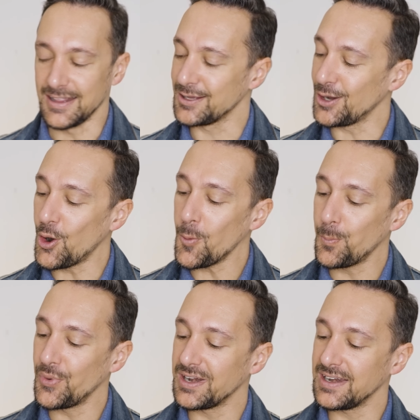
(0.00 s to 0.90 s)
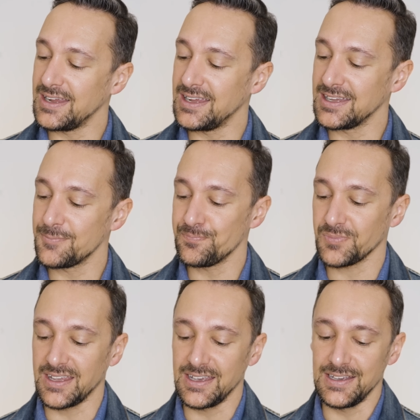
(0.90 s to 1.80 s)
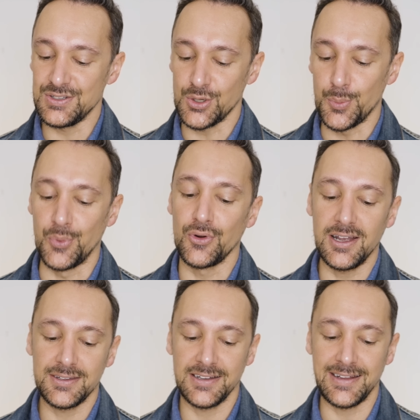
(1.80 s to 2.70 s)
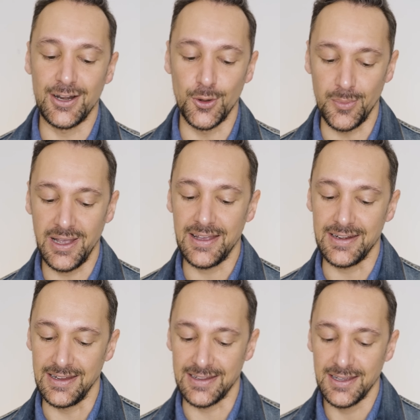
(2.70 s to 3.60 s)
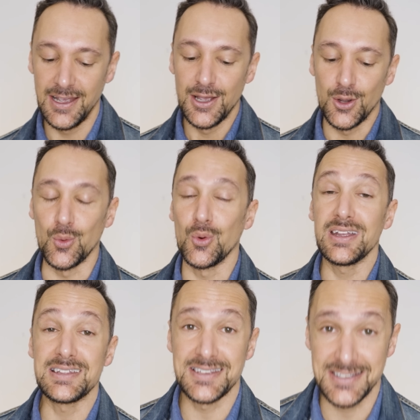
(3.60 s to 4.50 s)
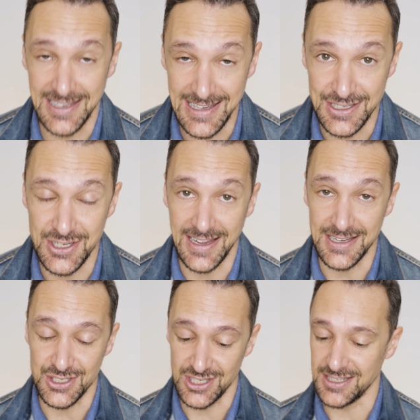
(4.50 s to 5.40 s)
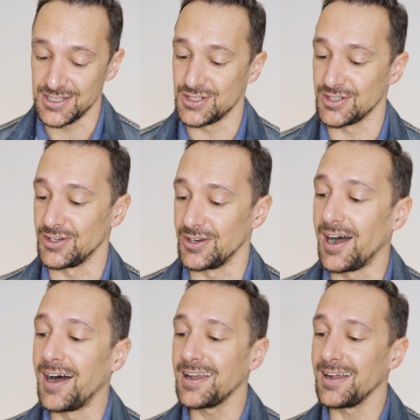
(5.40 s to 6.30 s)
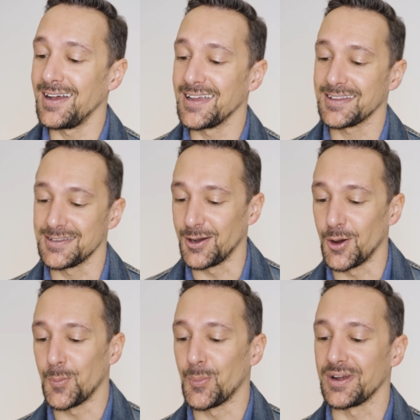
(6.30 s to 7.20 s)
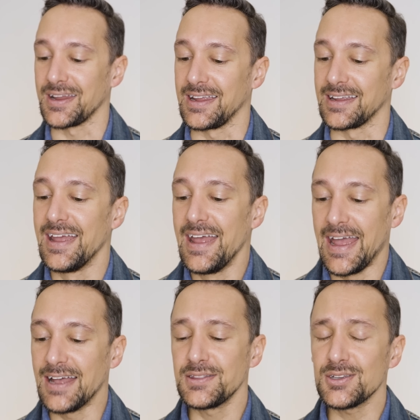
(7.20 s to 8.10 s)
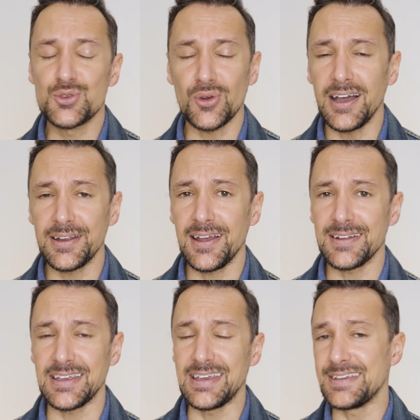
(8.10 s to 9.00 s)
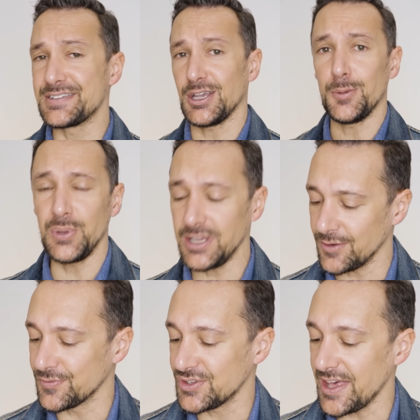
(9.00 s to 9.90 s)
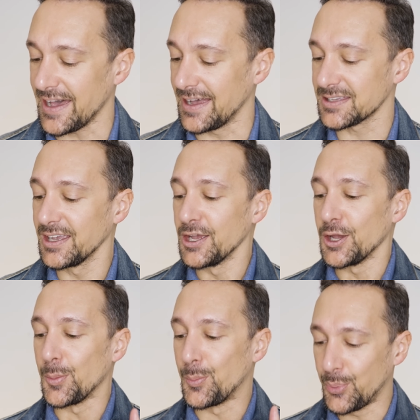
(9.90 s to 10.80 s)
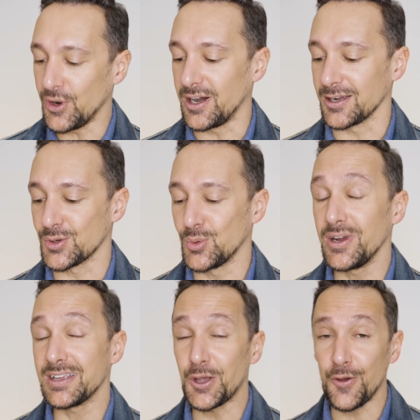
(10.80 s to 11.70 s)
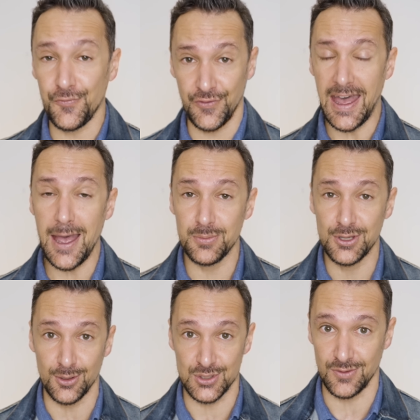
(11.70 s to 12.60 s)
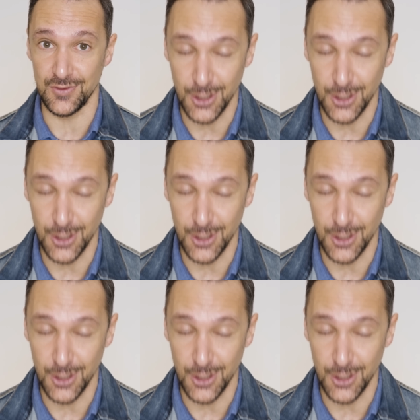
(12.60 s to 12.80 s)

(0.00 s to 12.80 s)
The opening is bright and aromatic with sage and ginger. I like the opening. And the dry down is a bit of that, but with a fab dose of